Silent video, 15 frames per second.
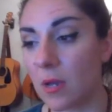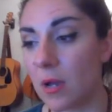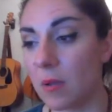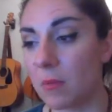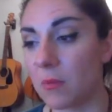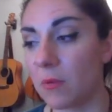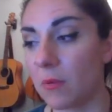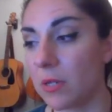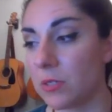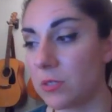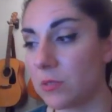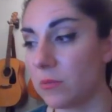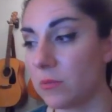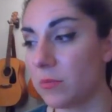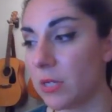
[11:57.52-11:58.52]
I'm going
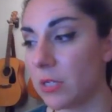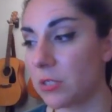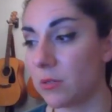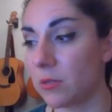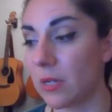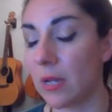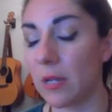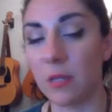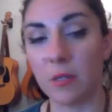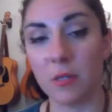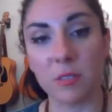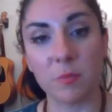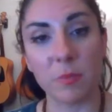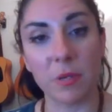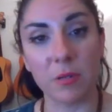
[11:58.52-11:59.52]
to make sure that I
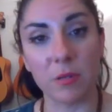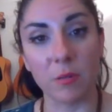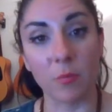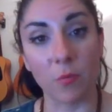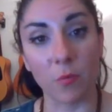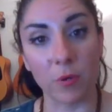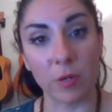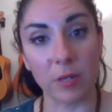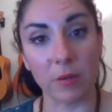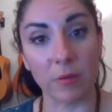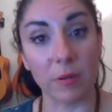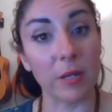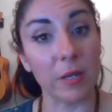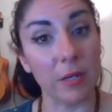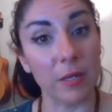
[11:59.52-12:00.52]
spend the morning
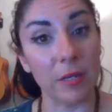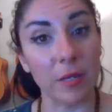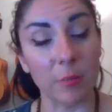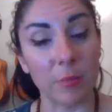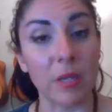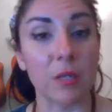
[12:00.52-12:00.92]
around 8 a.m.